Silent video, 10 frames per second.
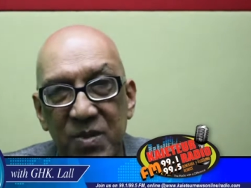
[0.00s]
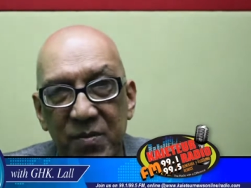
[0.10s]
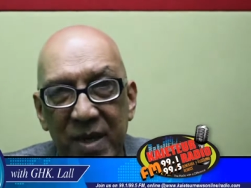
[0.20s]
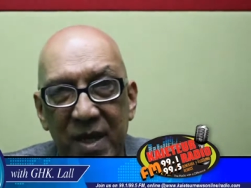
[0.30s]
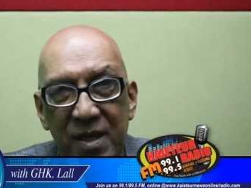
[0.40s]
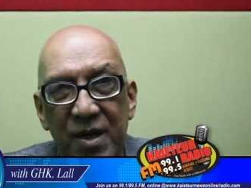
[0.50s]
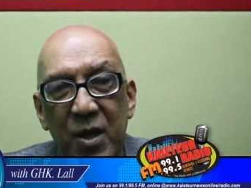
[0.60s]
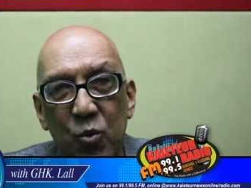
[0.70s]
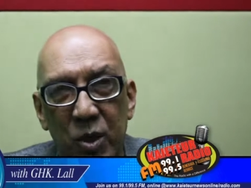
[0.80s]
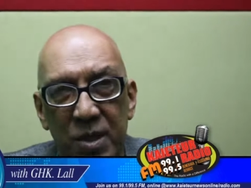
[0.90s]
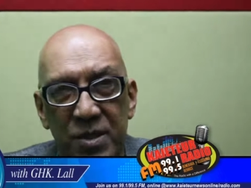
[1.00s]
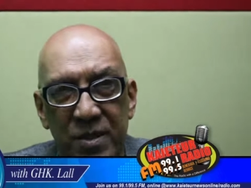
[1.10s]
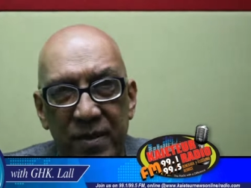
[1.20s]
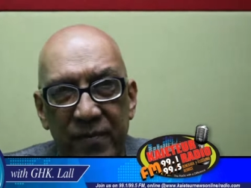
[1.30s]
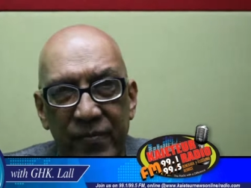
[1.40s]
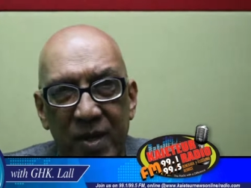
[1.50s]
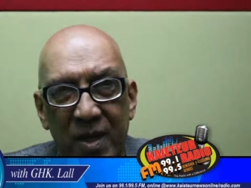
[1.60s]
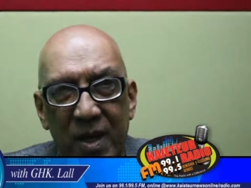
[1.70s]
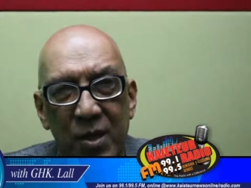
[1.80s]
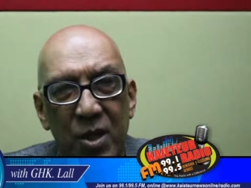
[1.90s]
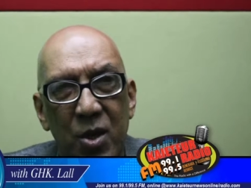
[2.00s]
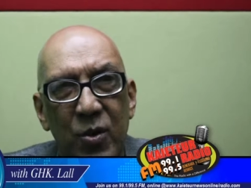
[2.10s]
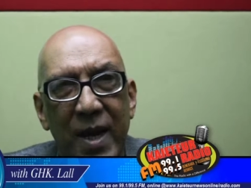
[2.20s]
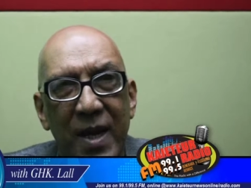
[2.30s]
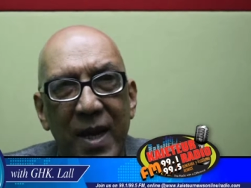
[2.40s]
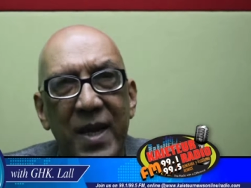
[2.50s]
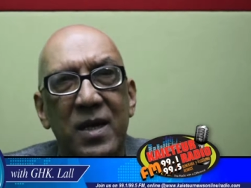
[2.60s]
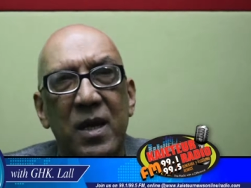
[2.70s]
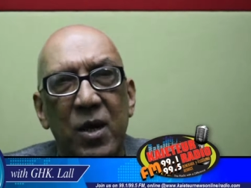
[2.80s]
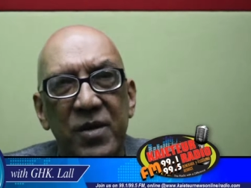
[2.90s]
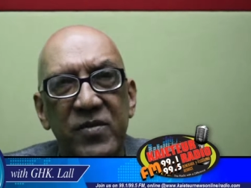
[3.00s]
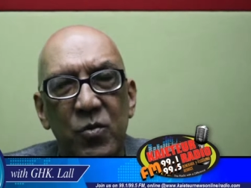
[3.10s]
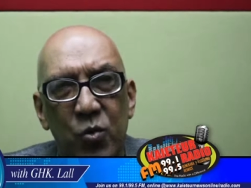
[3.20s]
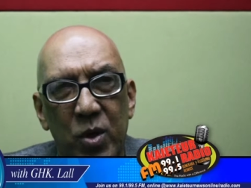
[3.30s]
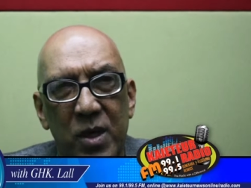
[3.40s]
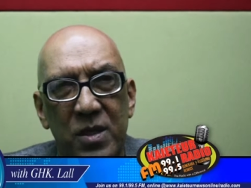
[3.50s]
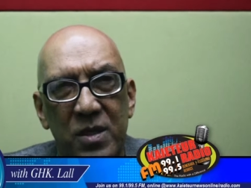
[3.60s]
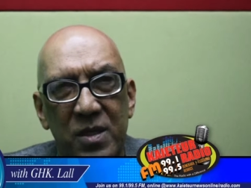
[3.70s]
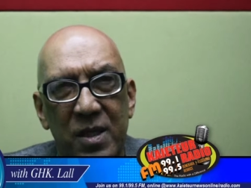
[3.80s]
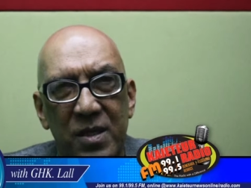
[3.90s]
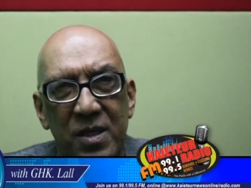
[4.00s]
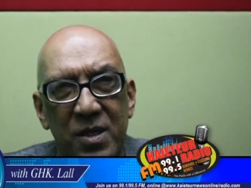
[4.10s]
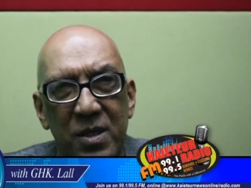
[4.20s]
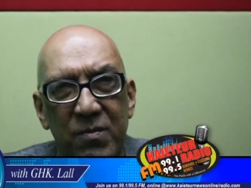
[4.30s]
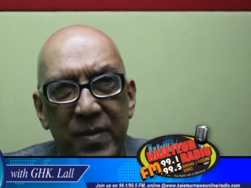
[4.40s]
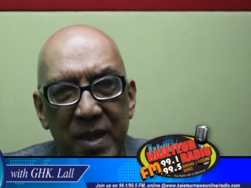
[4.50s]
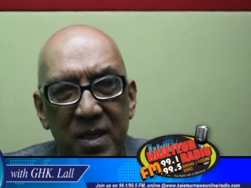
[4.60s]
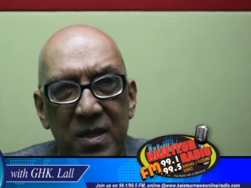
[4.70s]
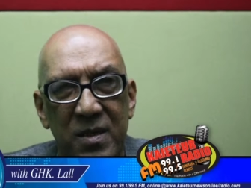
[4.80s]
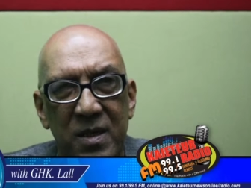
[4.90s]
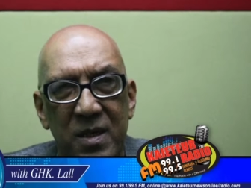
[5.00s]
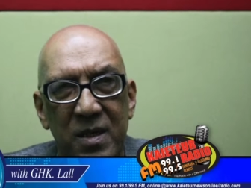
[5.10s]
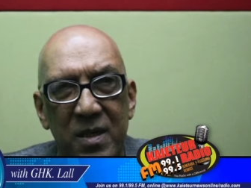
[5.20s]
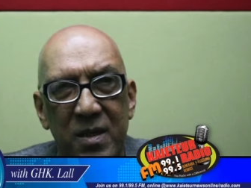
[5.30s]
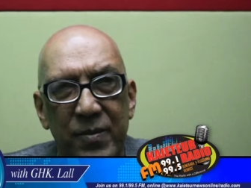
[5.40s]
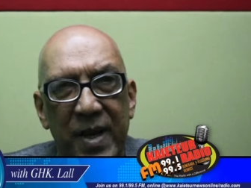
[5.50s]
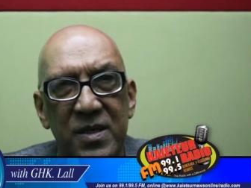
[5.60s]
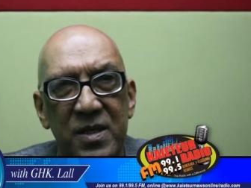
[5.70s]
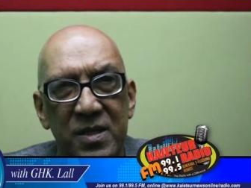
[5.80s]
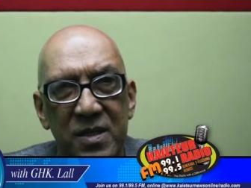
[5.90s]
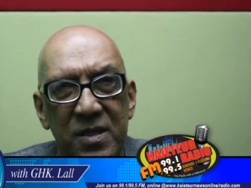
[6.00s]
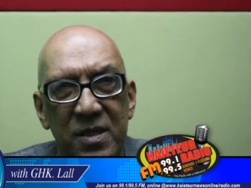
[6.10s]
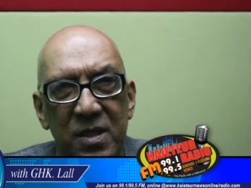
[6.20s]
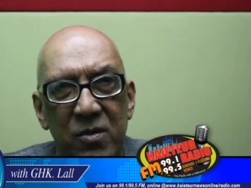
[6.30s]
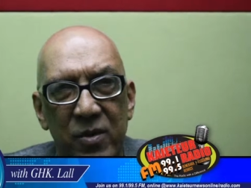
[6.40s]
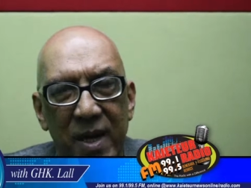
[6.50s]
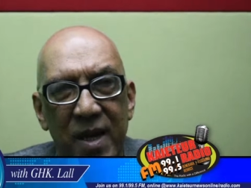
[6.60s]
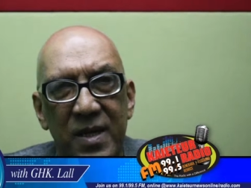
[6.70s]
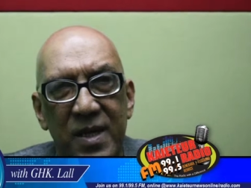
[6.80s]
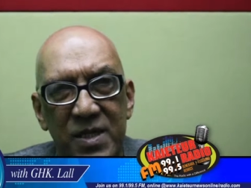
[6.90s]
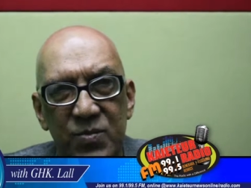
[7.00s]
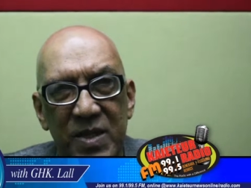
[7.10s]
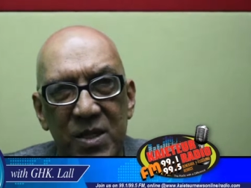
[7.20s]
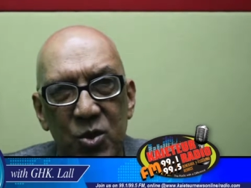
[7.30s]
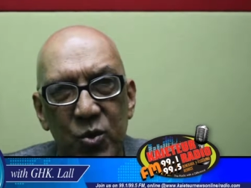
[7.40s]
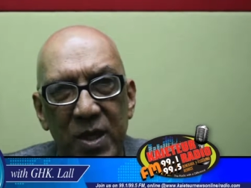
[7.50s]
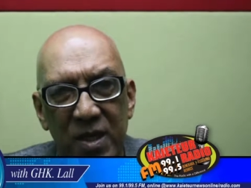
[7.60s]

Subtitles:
made, and they weren't. And though I like a lot of the work that the Mayor, Pandit Narayan, has been doing